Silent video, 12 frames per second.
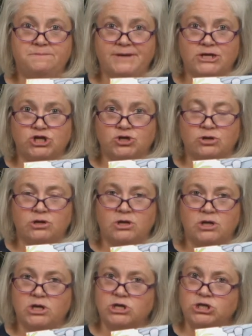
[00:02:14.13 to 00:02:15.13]
picture.
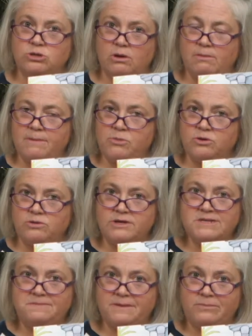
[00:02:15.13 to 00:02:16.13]
Do you remember who
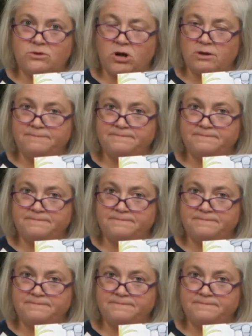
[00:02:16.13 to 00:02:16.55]
these people are?